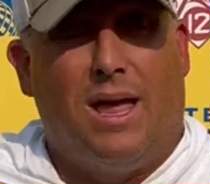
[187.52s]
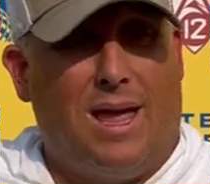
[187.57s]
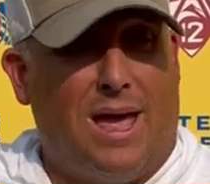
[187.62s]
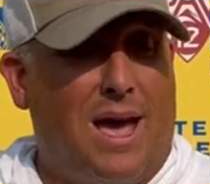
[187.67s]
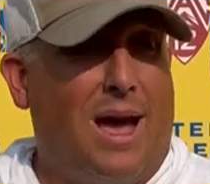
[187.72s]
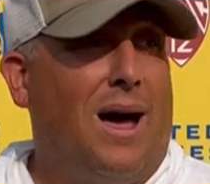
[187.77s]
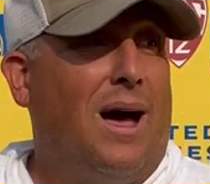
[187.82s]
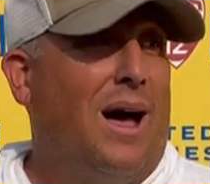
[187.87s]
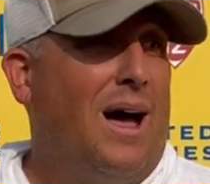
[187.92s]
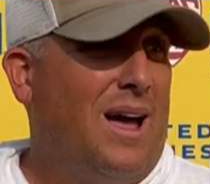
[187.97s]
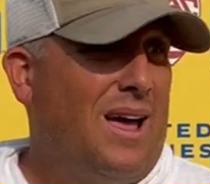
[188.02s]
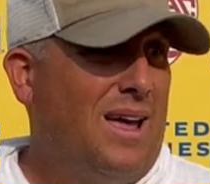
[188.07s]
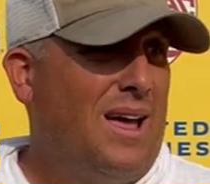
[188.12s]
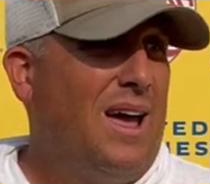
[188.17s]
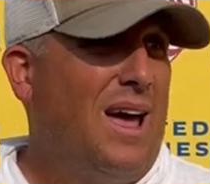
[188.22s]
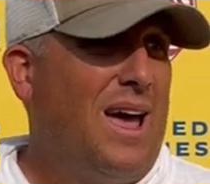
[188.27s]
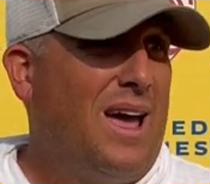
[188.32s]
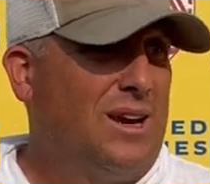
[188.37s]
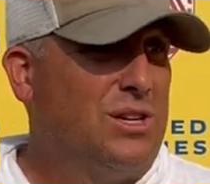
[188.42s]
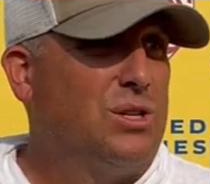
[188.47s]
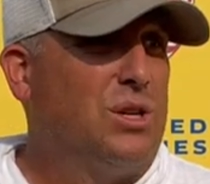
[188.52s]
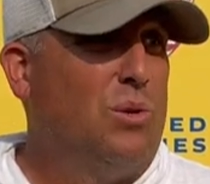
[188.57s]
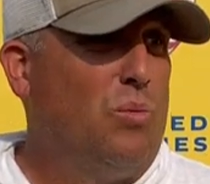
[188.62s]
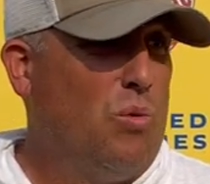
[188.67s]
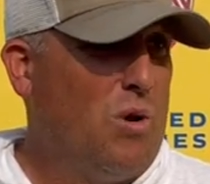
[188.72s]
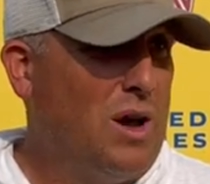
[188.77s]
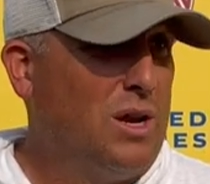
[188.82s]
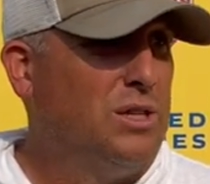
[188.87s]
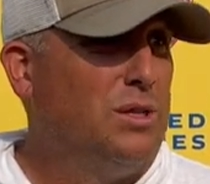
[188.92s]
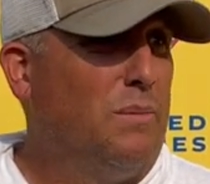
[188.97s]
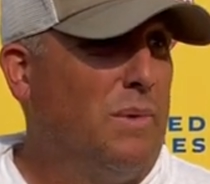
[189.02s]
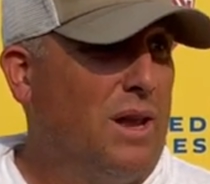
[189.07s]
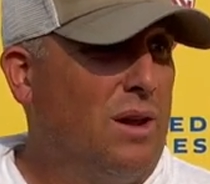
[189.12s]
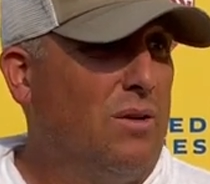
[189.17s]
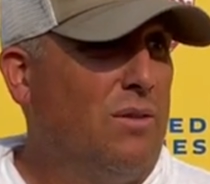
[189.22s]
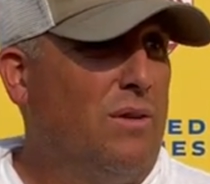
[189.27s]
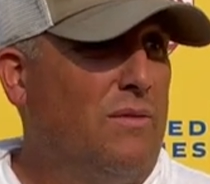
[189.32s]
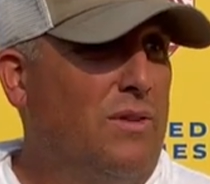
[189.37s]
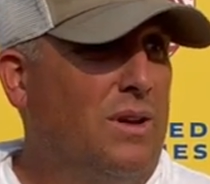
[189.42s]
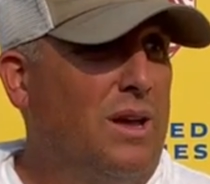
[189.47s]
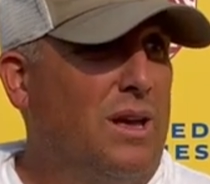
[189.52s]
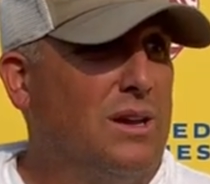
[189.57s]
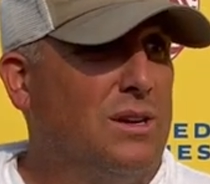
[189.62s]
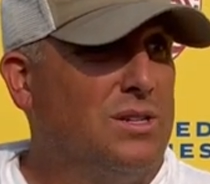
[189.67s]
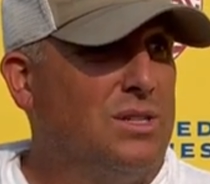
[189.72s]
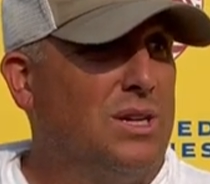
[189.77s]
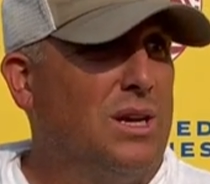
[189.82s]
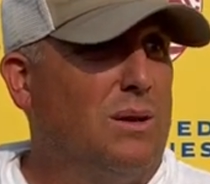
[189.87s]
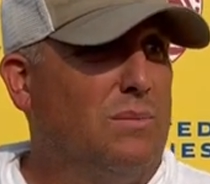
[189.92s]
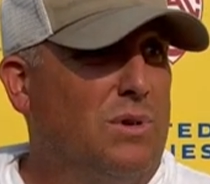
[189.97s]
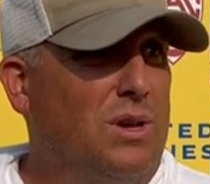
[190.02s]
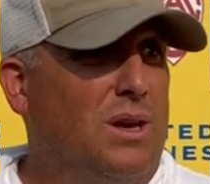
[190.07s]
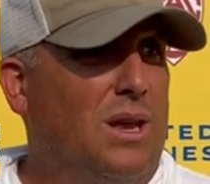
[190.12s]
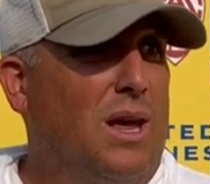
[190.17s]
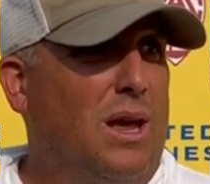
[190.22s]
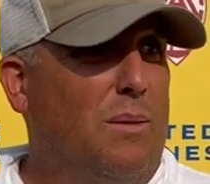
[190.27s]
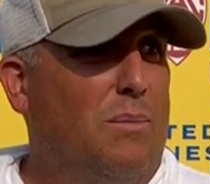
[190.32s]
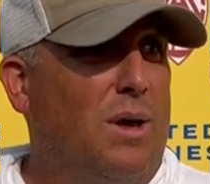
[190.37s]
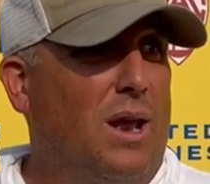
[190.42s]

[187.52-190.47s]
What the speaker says: Yeah, I actually watched him. I don't know if you got to see him today,